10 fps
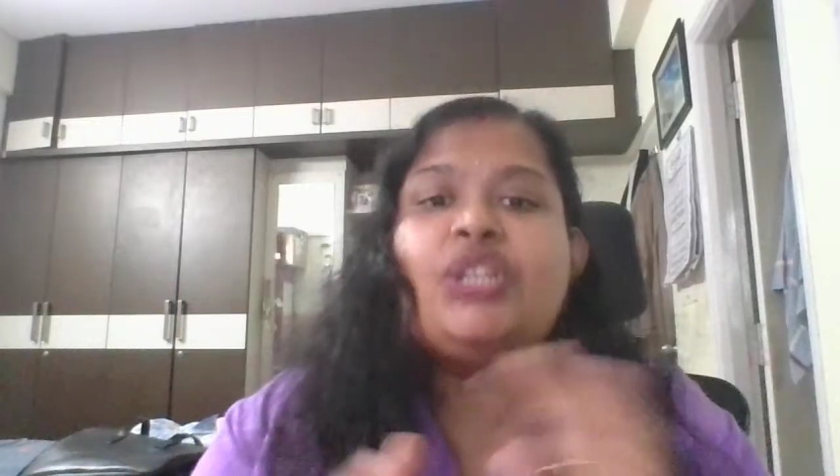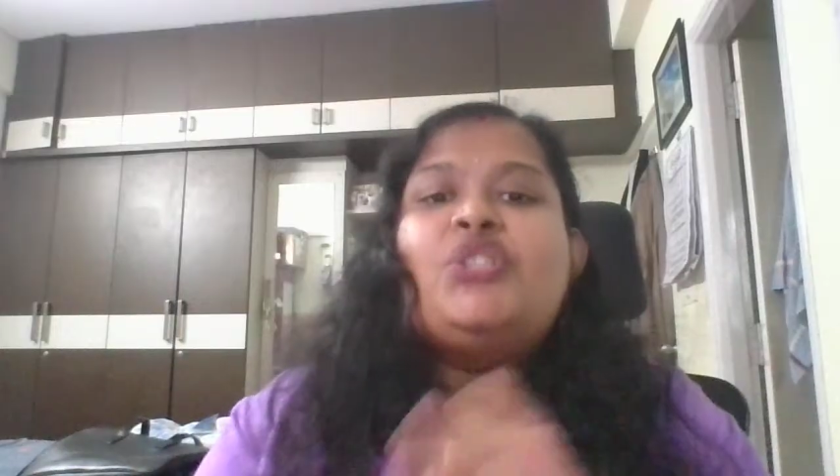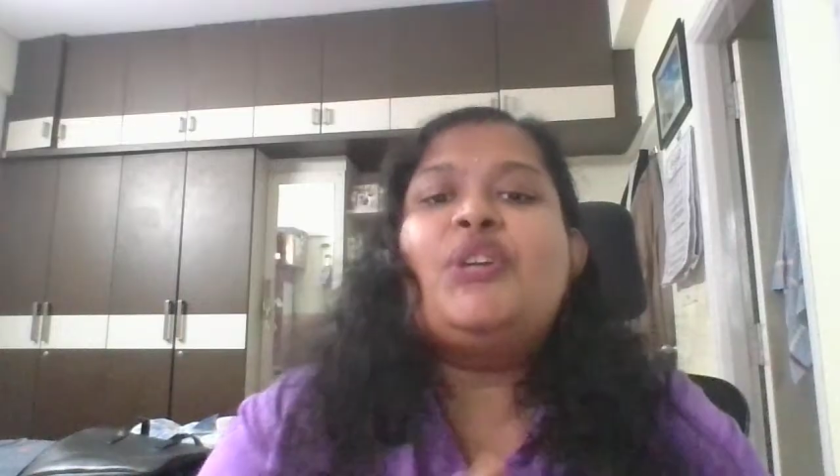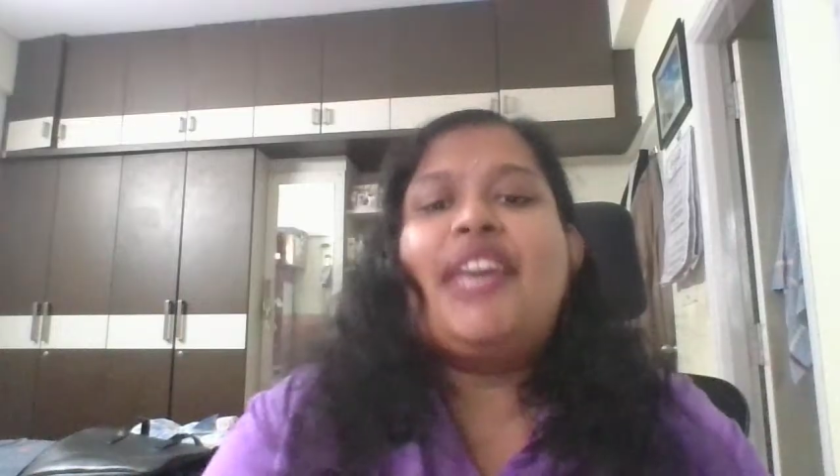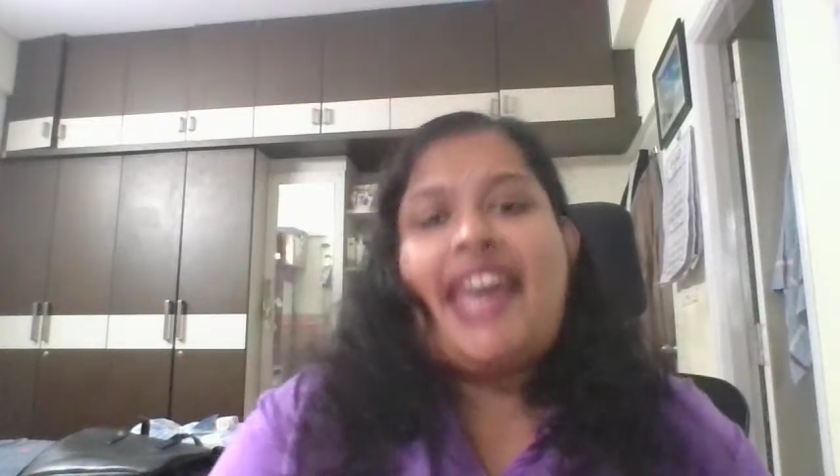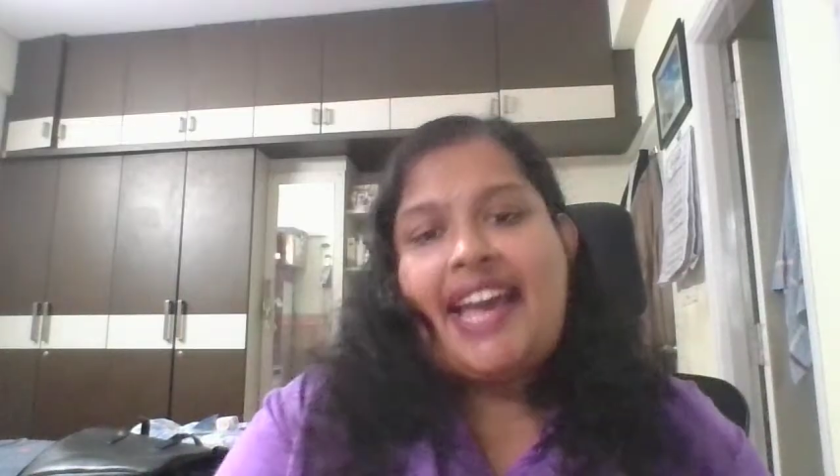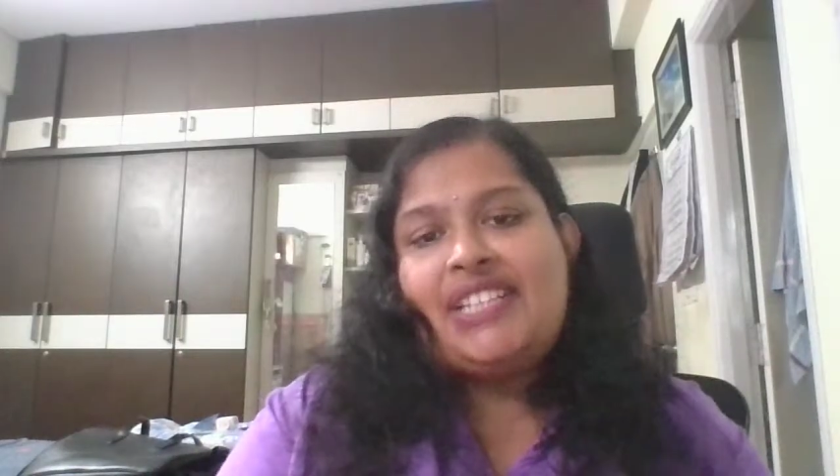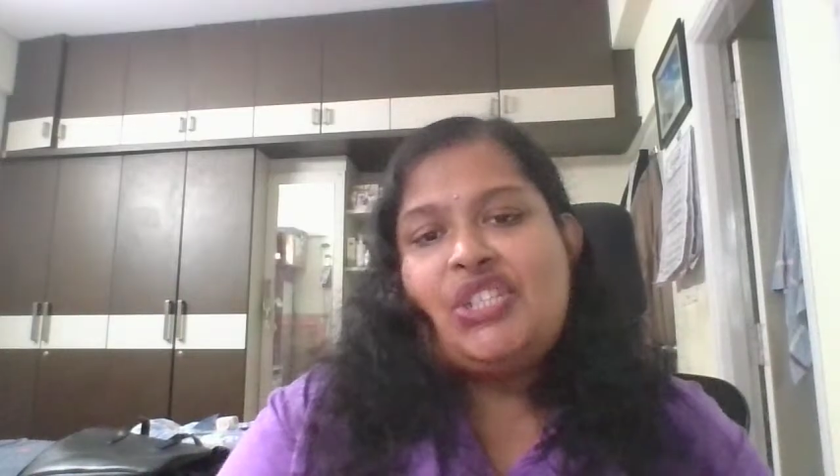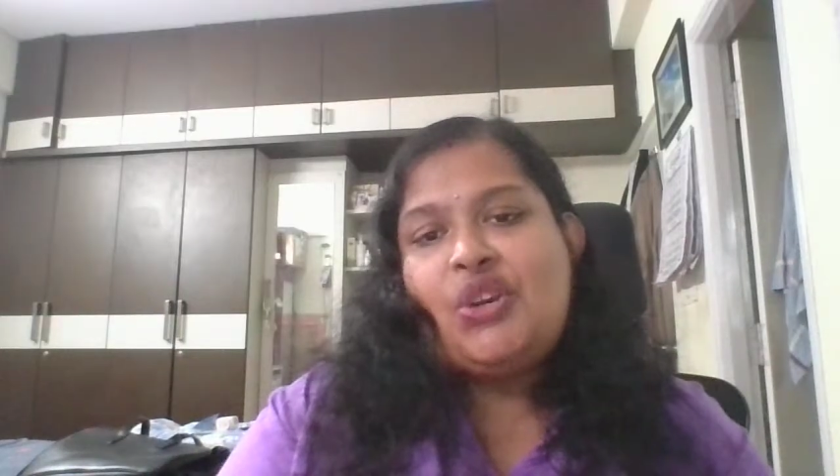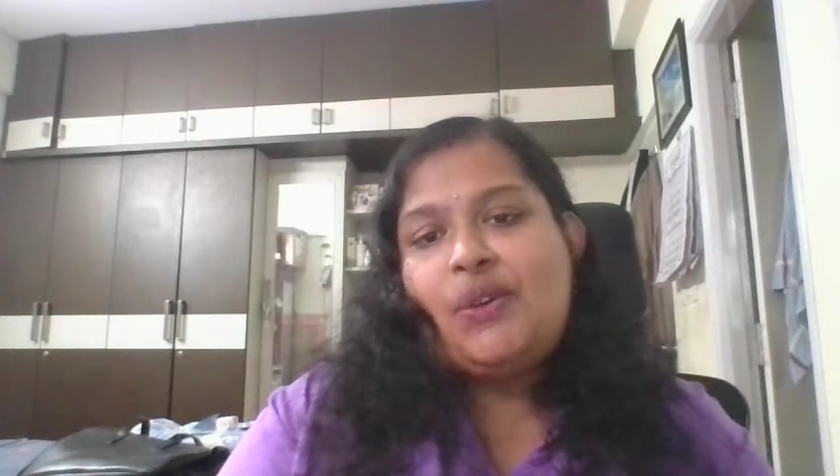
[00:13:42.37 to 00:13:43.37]
to
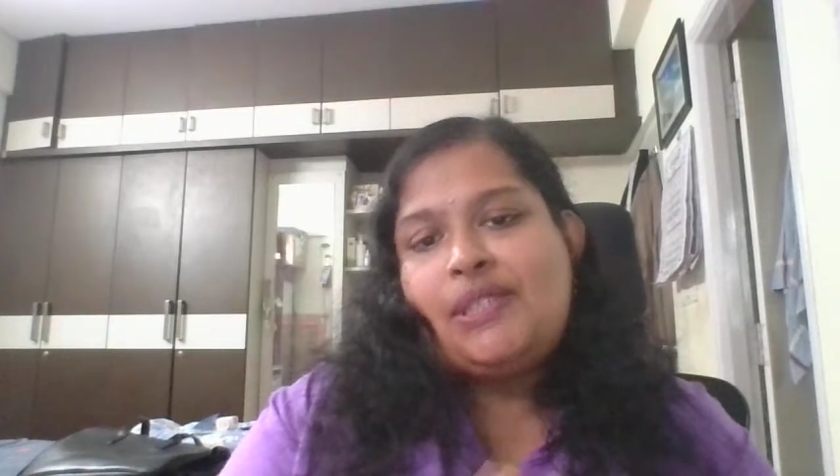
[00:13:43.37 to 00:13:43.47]
get your